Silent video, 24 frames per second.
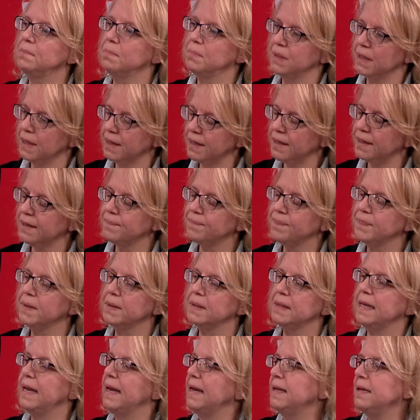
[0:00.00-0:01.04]
plan that
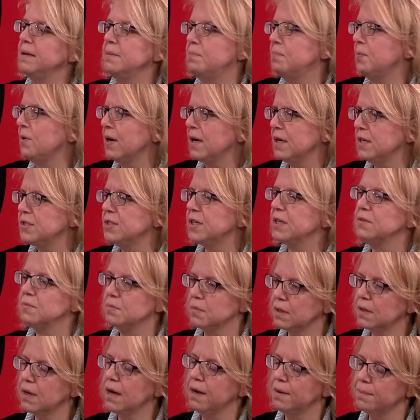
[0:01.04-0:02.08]
any project
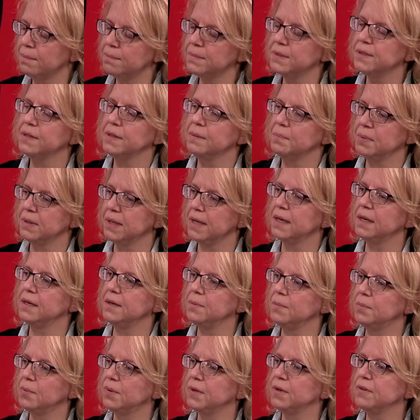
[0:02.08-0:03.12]
will come to the
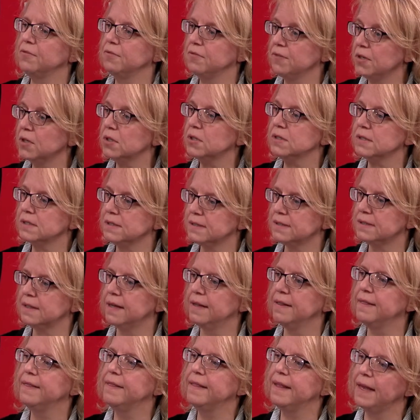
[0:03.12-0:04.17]
planning board first,
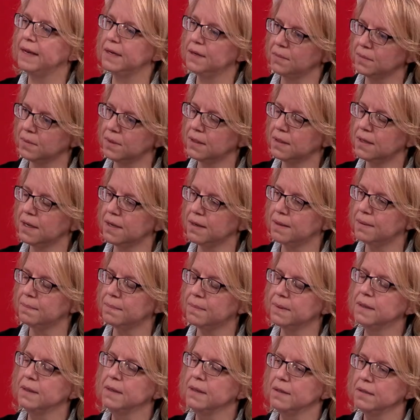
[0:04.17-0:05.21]
and then it will
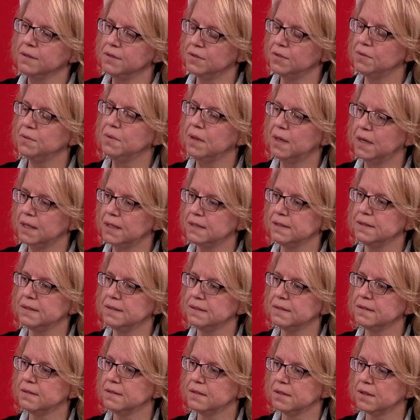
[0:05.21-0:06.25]
come to us
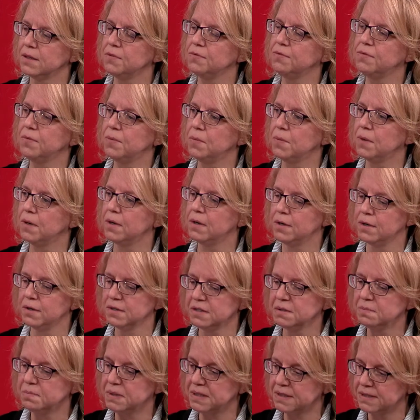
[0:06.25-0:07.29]
so for
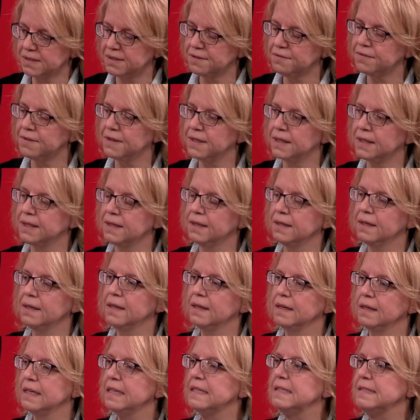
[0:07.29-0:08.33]
specific
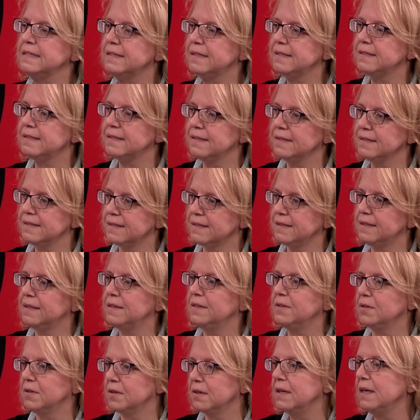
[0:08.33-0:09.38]
consistency
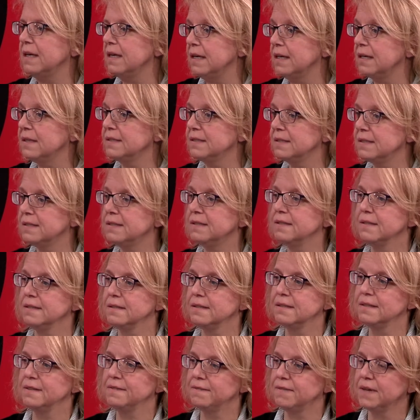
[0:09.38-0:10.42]
or
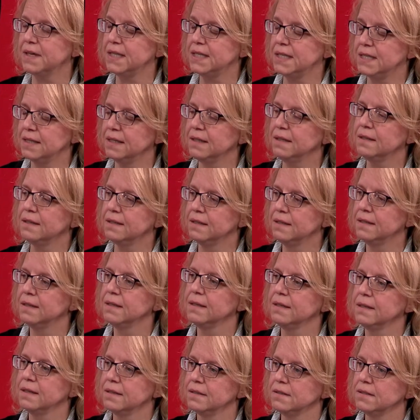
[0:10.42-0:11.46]
inconsistency finding.
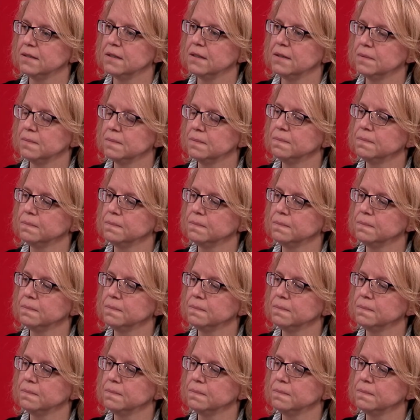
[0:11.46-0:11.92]
Are so. there any